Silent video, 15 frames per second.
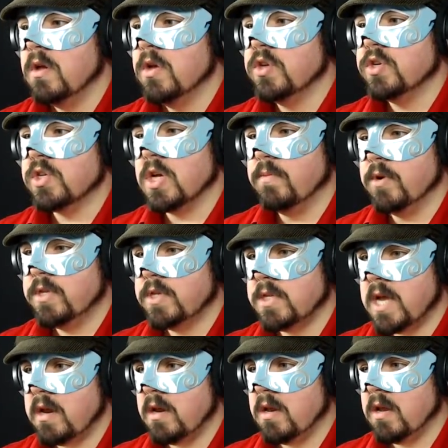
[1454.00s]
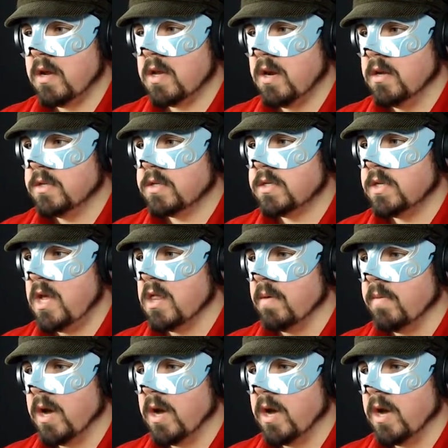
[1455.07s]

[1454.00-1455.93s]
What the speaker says: Someone's down, and I can't see them.